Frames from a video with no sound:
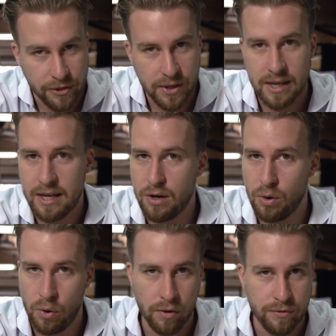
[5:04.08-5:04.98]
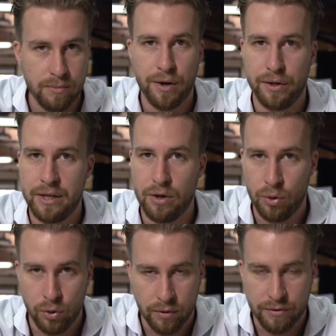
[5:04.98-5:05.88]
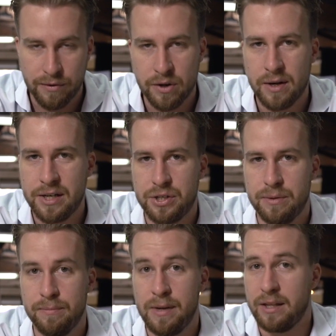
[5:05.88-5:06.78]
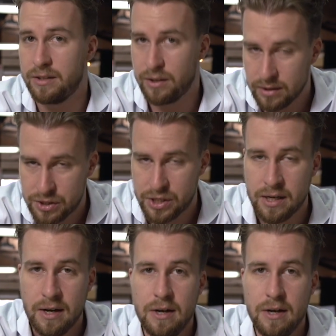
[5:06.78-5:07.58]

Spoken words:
the thinking, all of the modeling, all of the valuation methodology,